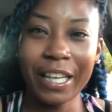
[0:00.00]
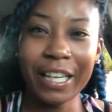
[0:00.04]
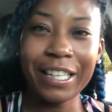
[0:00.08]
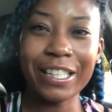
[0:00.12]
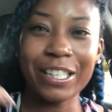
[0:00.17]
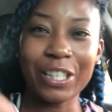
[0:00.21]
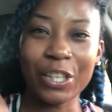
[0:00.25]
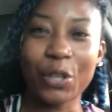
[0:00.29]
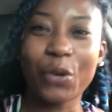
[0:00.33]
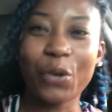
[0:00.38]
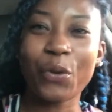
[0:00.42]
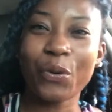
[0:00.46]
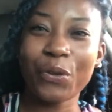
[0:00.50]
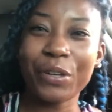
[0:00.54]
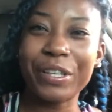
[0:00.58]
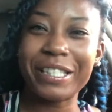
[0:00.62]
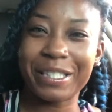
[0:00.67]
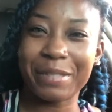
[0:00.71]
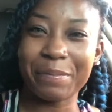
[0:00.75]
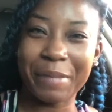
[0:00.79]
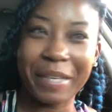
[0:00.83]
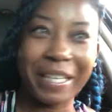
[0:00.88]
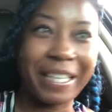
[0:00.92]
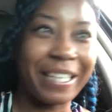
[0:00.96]

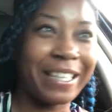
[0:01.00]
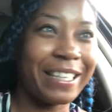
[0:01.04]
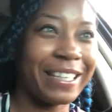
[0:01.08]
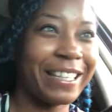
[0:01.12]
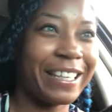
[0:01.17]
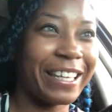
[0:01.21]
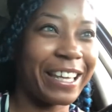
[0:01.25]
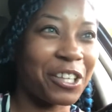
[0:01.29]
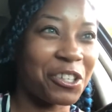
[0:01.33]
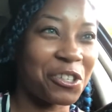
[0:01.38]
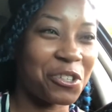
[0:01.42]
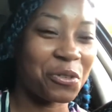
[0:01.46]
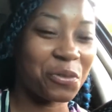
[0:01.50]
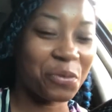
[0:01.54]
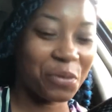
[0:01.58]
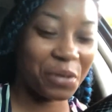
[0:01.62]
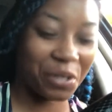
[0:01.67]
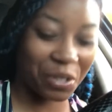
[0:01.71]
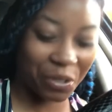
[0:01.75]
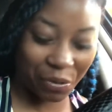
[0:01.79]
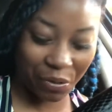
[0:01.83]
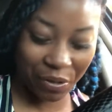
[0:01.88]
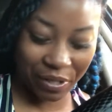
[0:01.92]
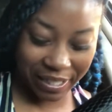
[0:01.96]
Decrease me and you
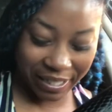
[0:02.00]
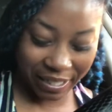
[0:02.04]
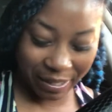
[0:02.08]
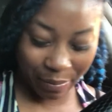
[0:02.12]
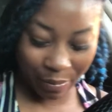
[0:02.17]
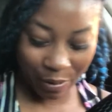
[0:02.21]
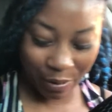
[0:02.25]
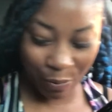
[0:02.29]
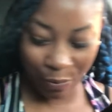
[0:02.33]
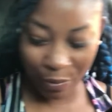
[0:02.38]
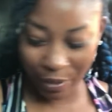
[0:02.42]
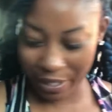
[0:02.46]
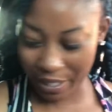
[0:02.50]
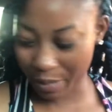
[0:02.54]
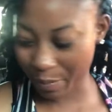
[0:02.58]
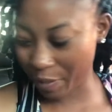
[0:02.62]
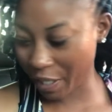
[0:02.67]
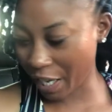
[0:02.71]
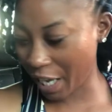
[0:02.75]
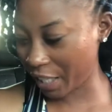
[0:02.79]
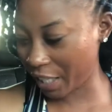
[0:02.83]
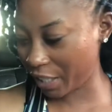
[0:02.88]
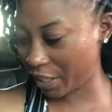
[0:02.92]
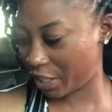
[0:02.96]
increase in me wisdom,
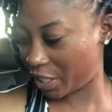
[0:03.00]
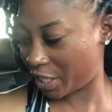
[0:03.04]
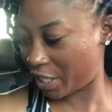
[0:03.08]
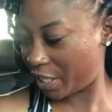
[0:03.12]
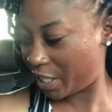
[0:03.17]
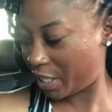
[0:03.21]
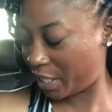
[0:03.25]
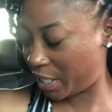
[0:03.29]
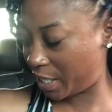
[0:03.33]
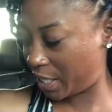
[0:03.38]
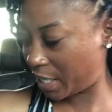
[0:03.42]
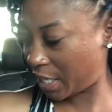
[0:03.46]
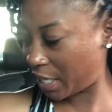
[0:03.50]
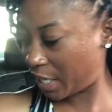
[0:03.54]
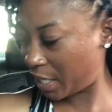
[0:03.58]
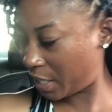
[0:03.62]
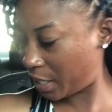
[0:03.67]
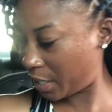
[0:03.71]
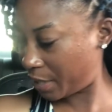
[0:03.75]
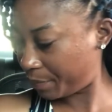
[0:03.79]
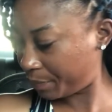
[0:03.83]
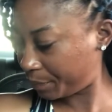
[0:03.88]
knowledge, and understanding